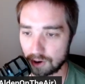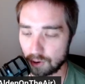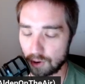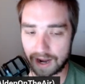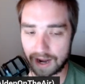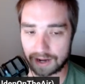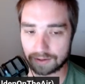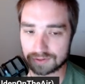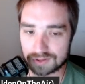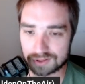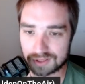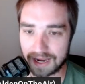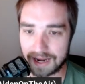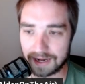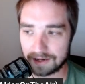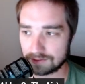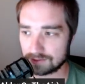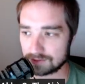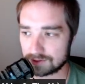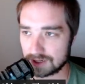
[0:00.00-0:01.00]
Ohio
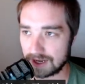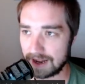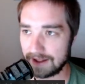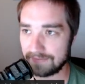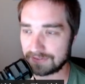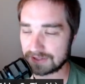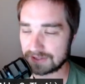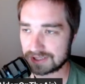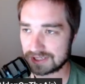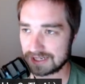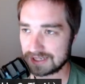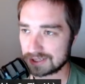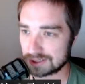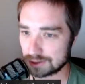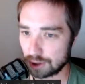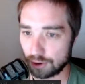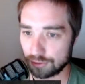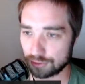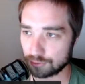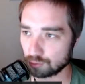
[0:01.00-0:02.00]
State to end the
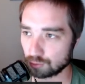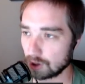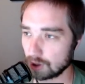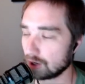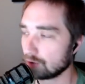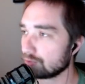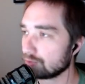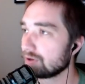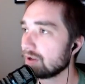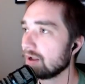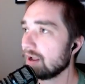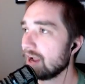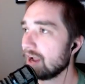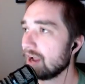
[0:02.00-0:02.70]
season on the road,